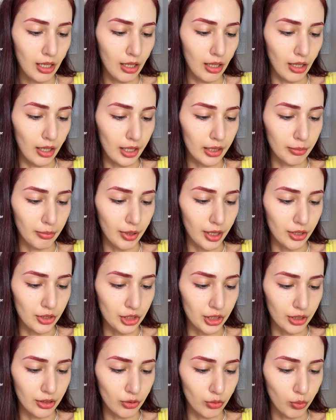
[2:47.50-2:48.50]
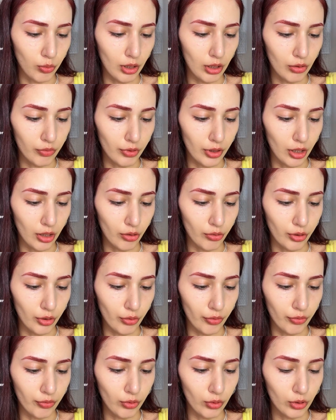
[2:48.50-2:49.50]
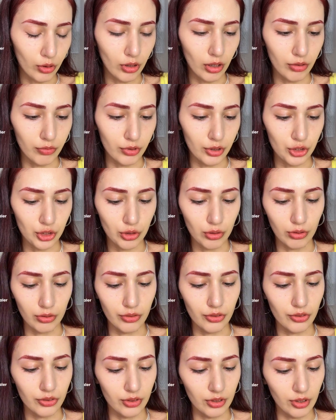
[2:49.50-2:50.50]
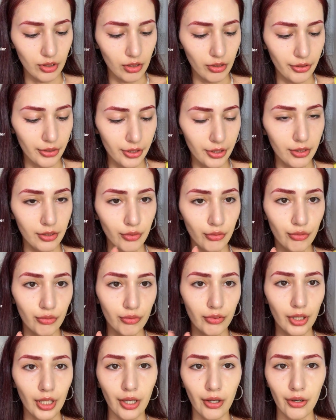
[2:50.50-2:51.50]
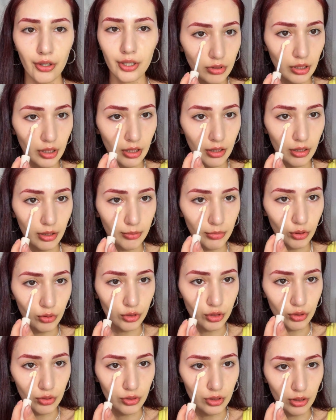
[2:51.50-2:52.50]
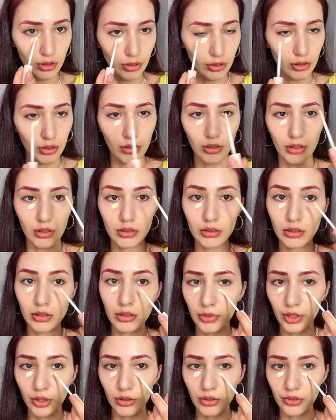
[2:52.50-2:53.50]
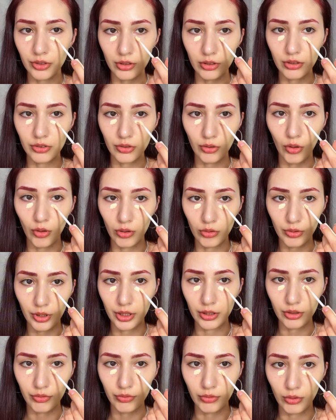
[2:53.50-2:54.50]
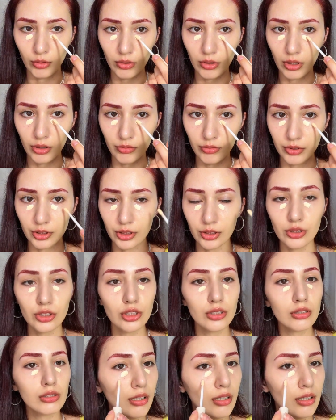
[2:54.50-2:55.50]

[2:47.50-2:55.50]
Like Magic 12-Hour Full Coverage Concealer in Fair, and I'm not using a lot because it is already full coverage.